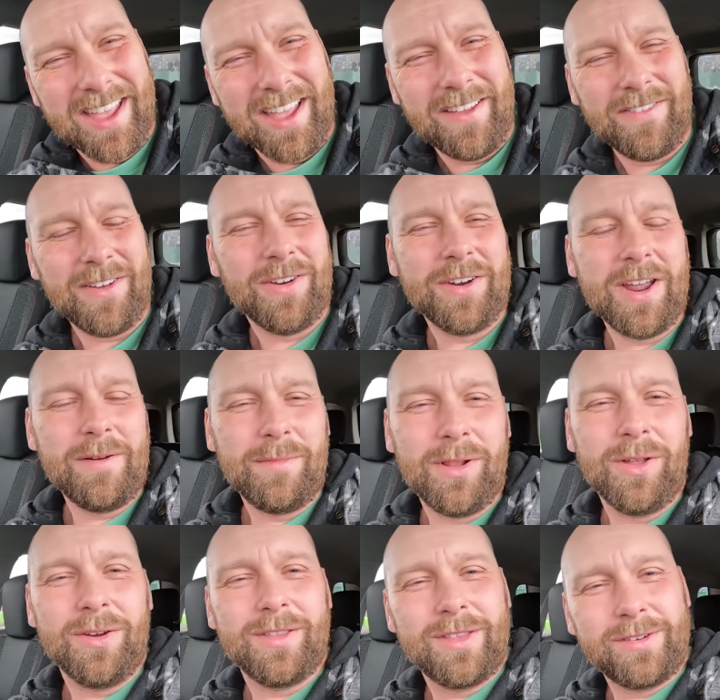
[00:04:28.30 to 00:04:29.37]
if you go down
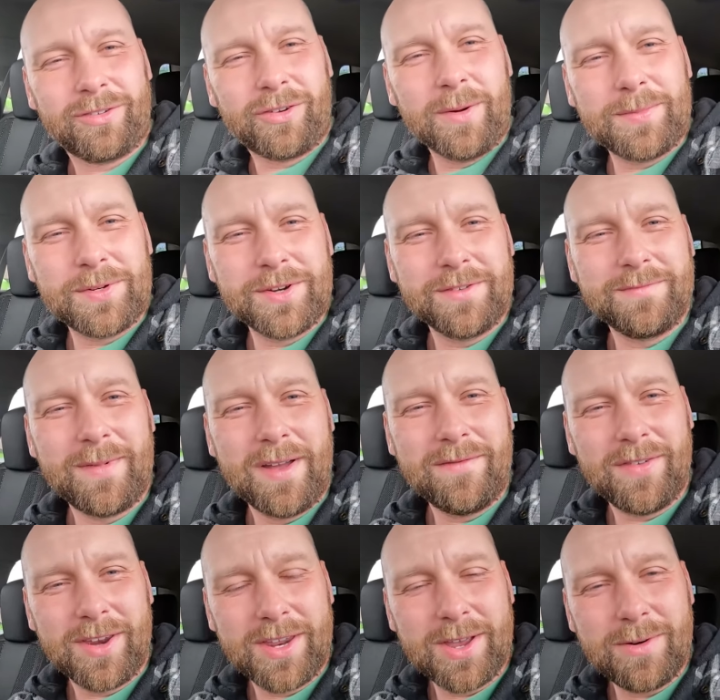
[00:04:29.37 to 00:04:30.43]
below to the description of my
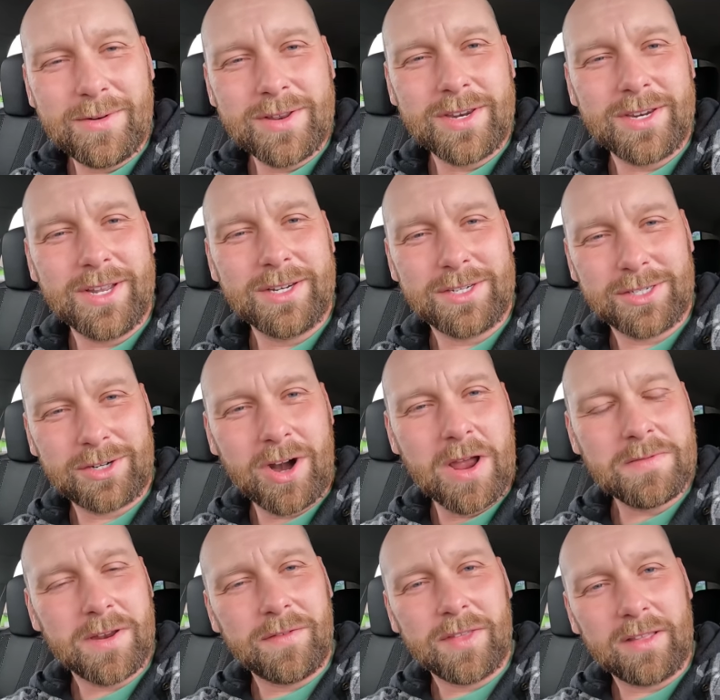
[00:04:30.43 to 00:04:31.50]
video, it, it
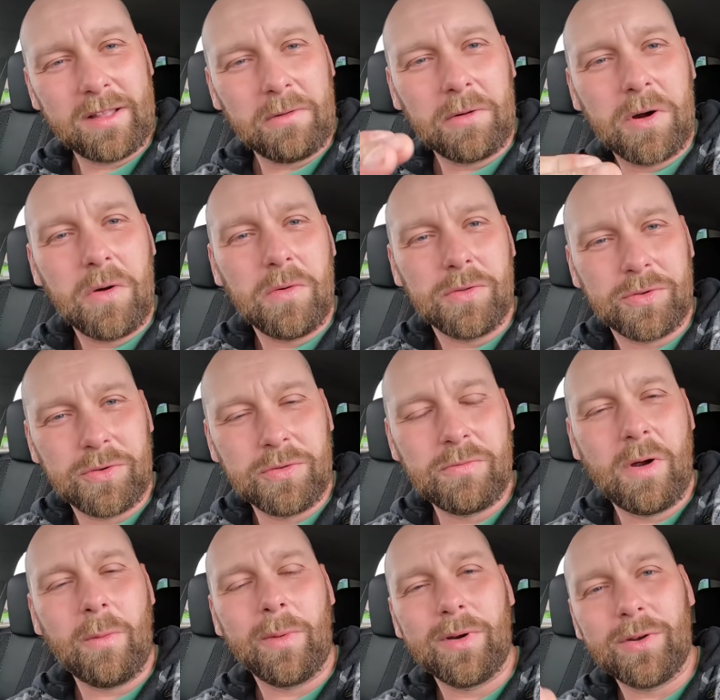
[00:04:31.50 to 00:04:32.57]
describes everything that we're going through and
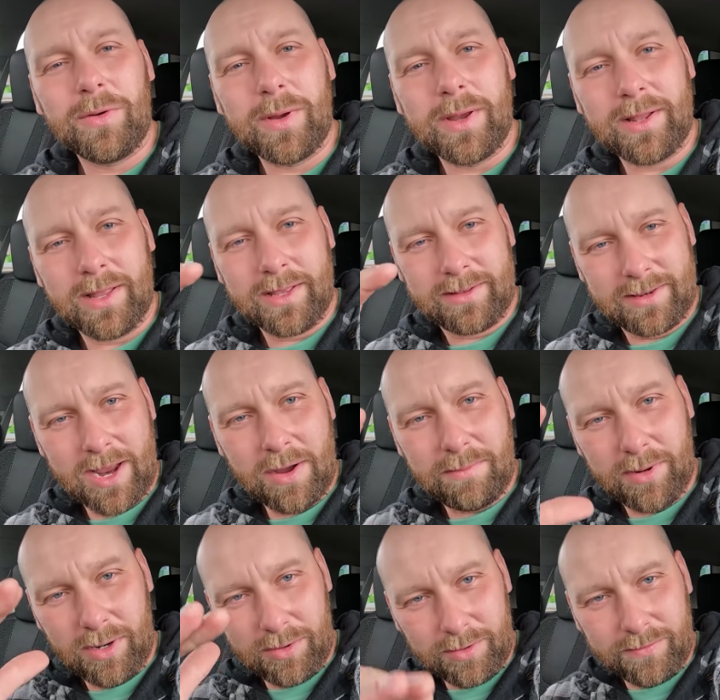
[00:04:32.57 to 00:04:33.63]
what we're doing, like down
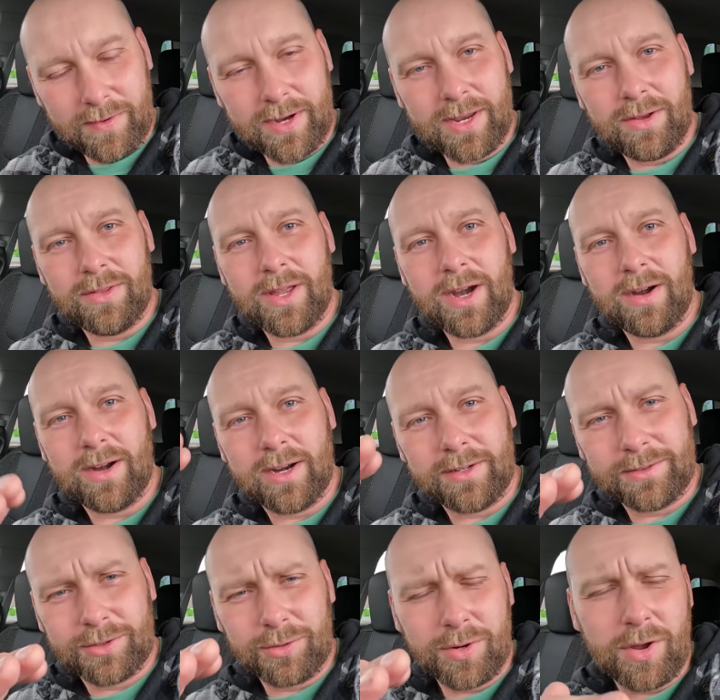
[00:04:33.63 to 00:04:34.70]
below the video there, and
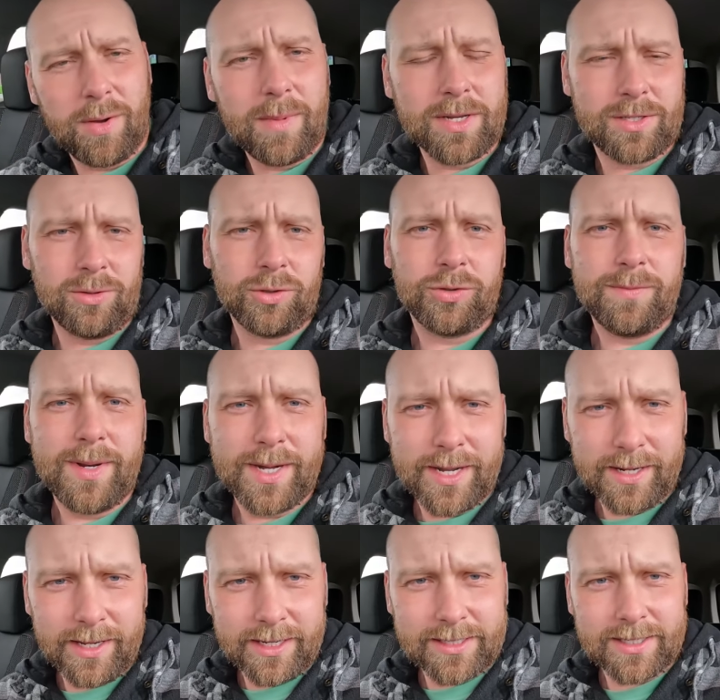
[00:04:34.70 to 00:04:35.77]
it'll show you all my social
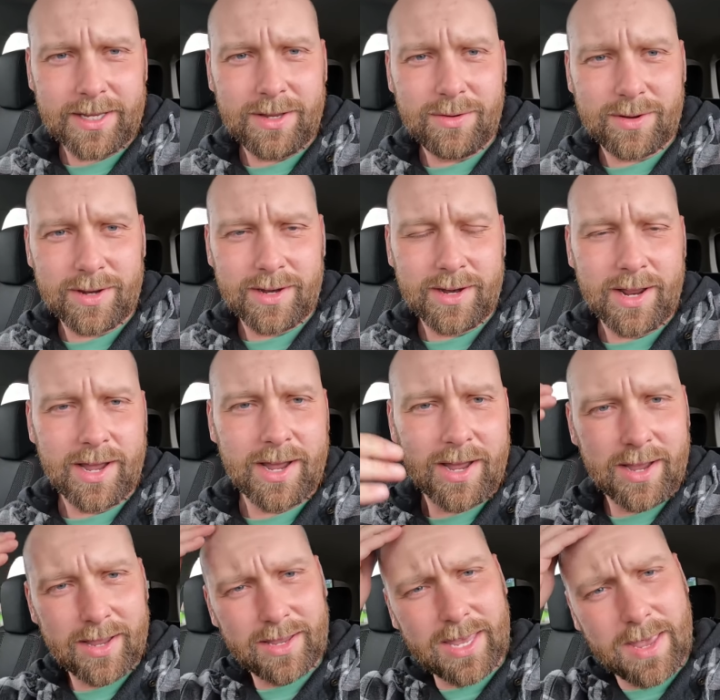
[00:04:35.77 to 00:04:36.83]
media links that you can
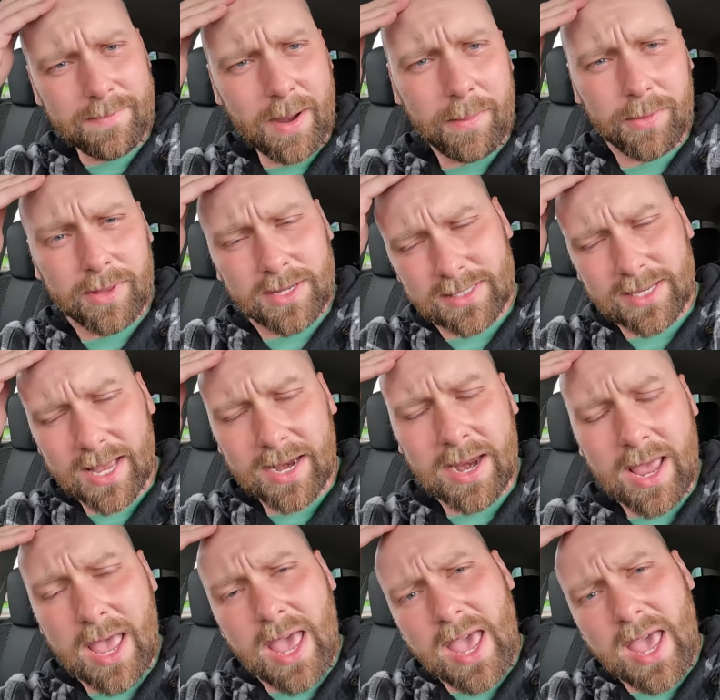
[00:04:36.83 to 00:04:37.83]
uh, keep up with us at.